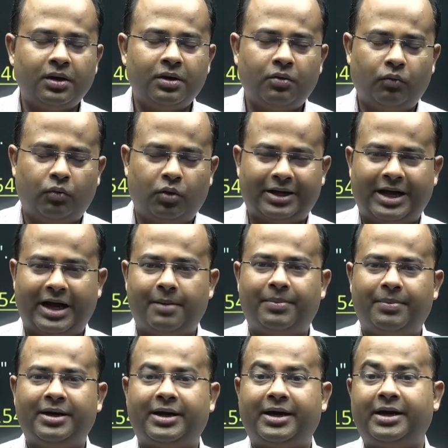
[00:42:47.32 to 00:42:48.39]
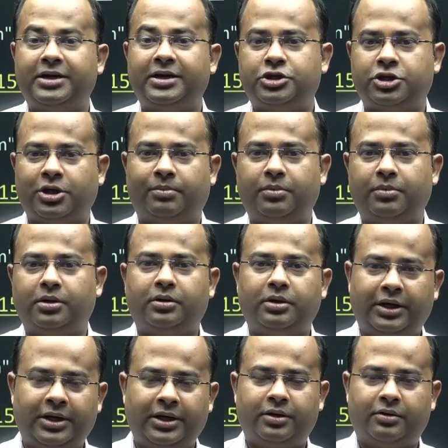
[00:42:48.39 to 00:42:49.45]
what happened ki he jumped
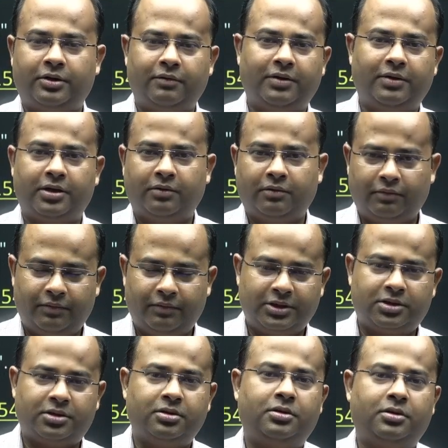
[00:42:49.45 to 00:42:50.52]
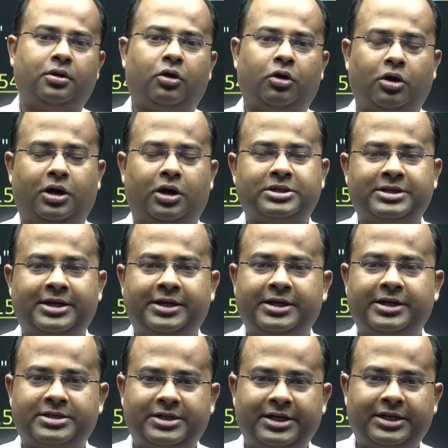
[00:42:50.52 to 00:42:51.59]
in river with horse, and it
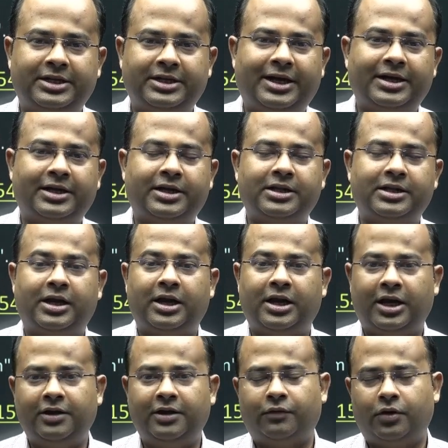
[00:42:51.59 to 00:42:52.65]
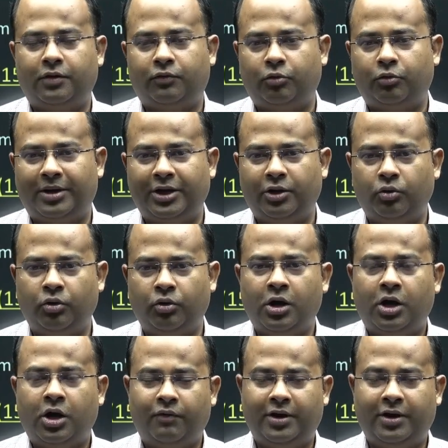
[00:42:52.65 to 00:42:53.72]
is said that ki the life of Humayun,
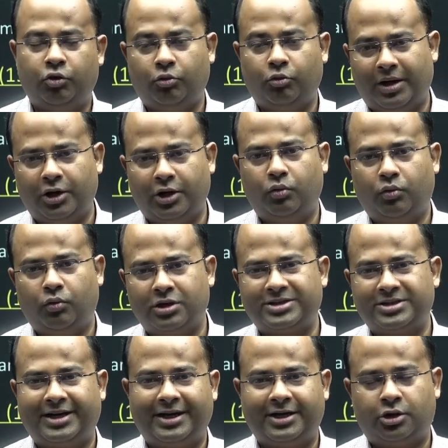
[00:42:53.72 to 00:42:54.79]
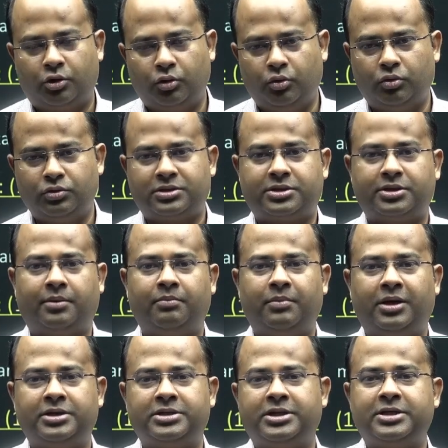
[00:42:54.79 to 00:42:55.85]
when Humayun was get to
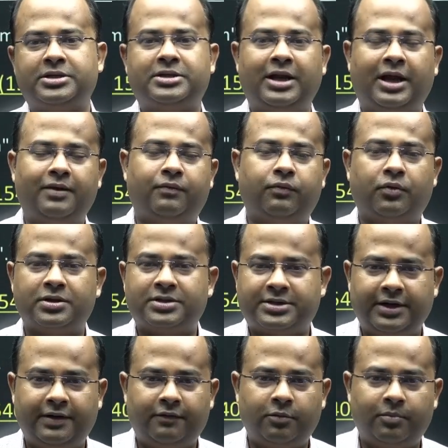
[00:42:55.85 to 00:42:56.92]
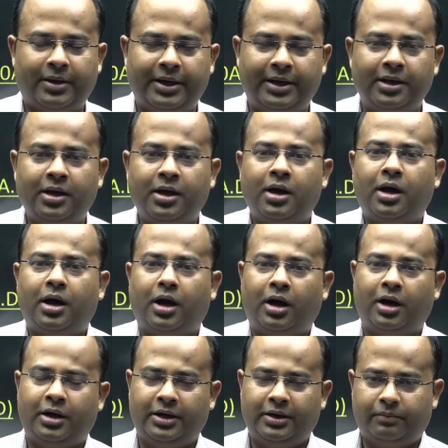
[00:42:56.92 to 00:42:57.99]
submerge, his life was saved by
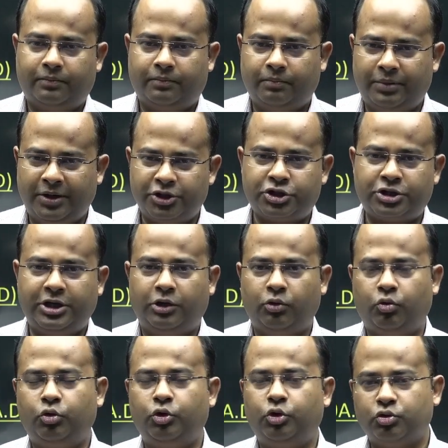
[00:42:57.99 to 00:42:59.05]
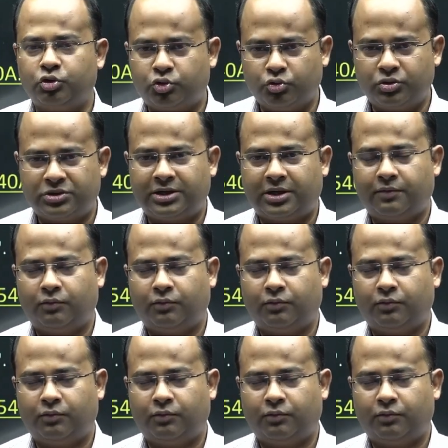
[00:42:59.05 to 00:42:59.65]
a bhishti who used to serve